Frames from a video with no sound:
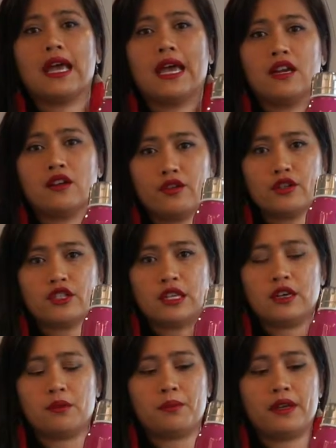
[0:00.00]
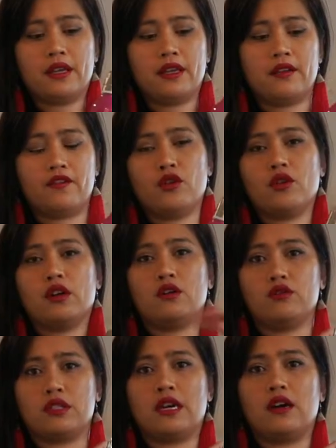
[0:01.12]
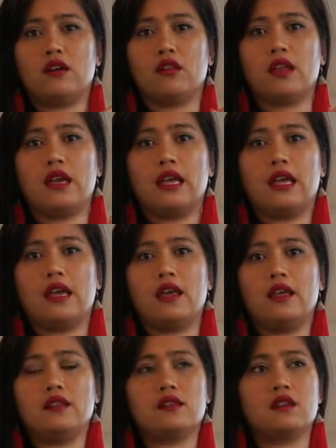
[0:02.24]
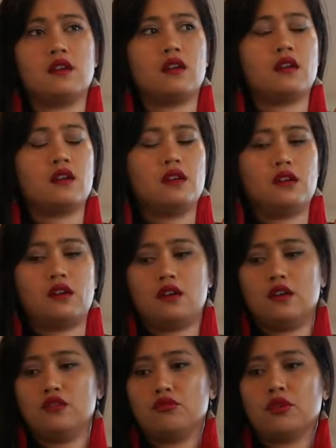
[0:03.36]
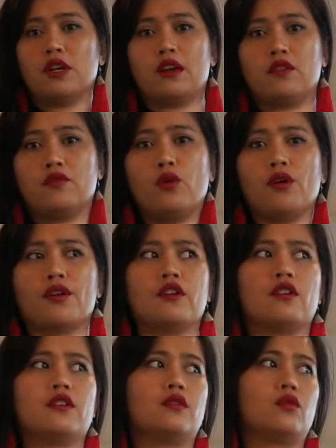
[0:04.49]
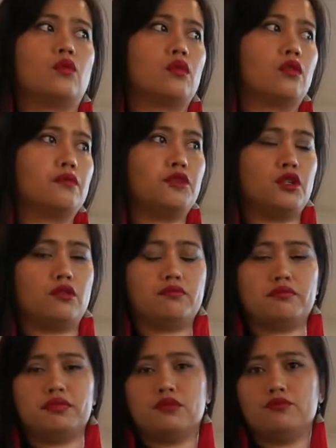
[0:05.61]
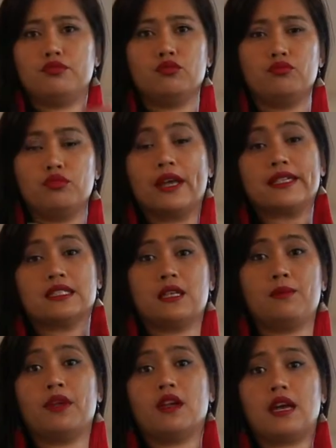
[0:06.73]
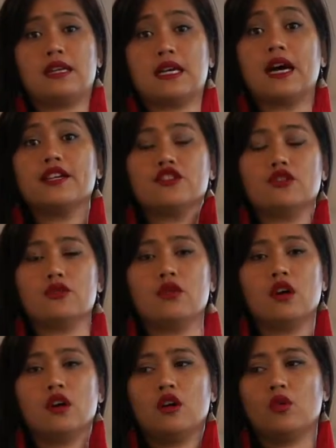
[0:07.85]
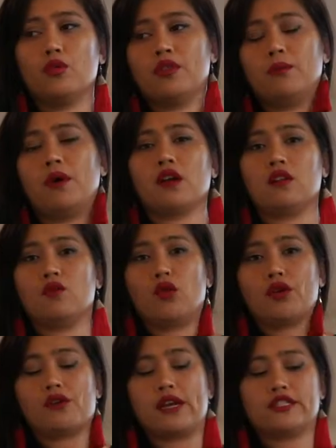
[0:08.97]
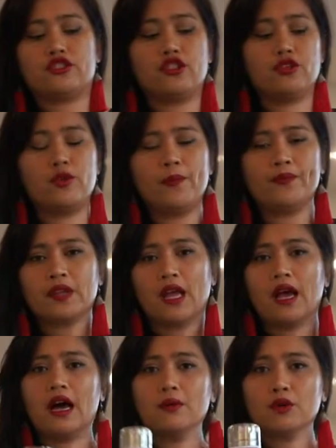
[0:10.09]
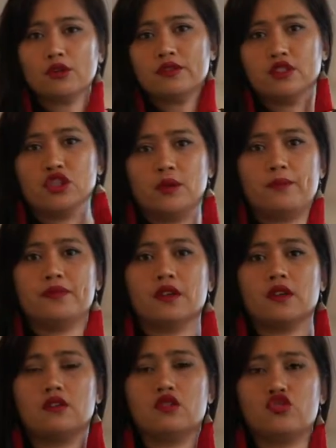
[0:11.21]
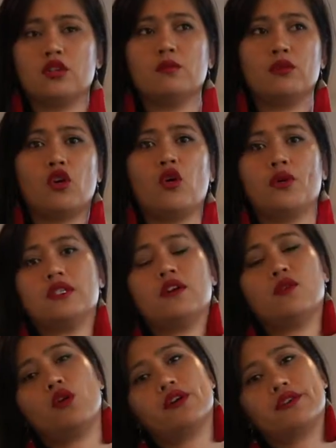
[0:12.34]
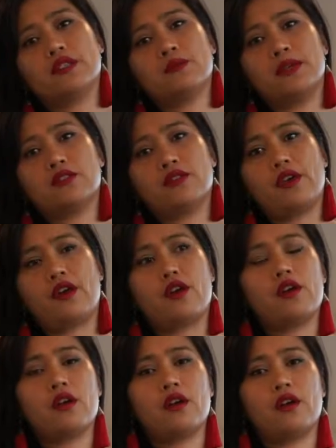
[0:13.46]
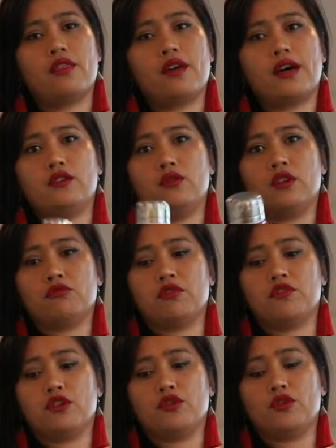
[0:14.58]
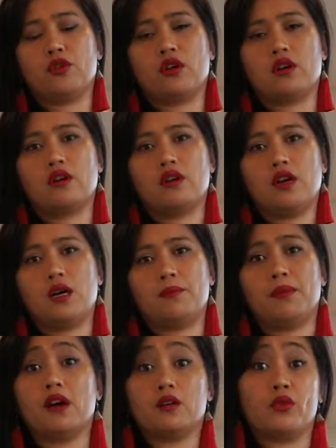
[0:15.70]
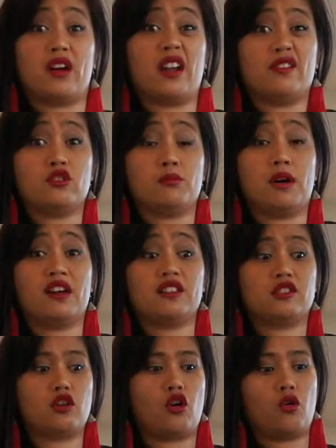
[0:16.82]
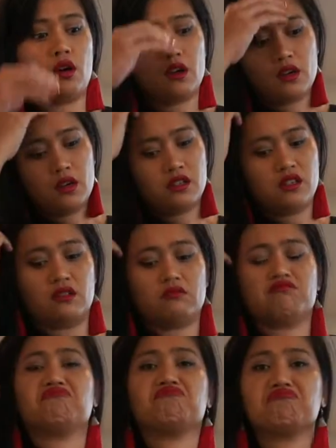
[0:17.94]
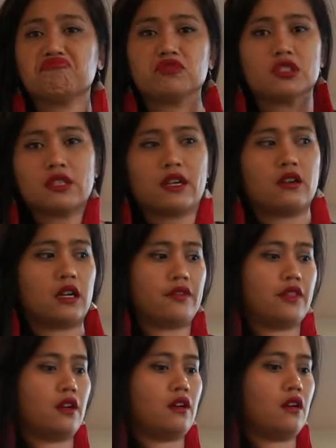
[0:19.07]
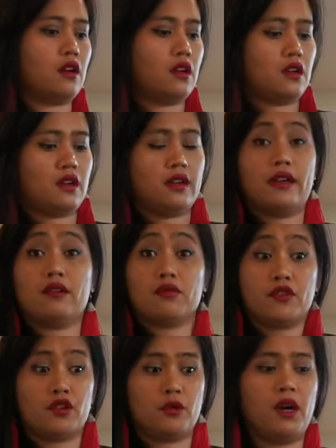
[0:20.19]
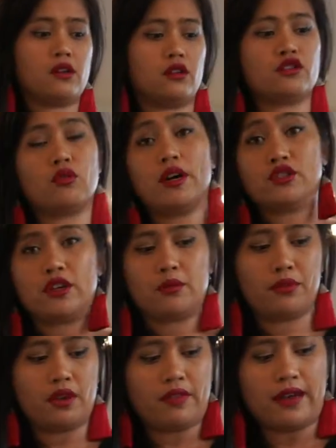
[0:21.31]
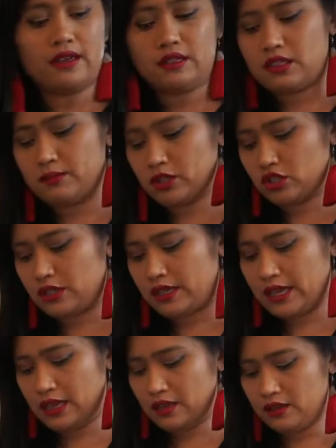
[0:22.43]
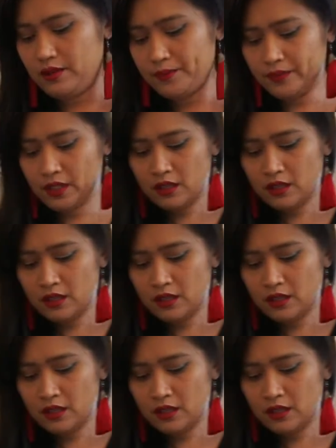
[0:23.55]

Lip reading: And another tip, if you're at a hotel and you run out of water, or you like sleeping as I do with a bottle of water next to you, go to the gym. The gym will always have a water dispenser there that you can refill your bottle without having to buy. So, just head on out there and refill your bottle. So I try to bring that as much as I can.